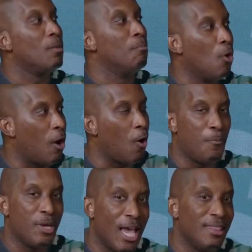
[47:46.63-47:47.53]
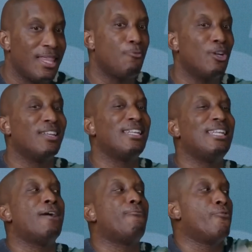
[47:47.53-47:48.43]
more open, and they will
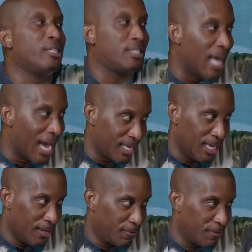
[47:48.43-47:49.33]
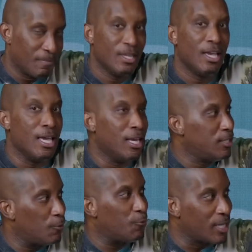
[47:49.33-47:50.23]
leverage that gift in a
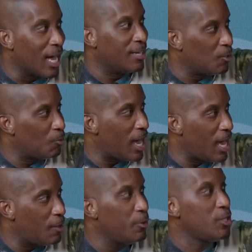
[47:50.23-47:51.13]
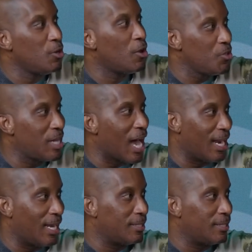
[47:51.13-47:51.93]
different kind of way when you know you got it.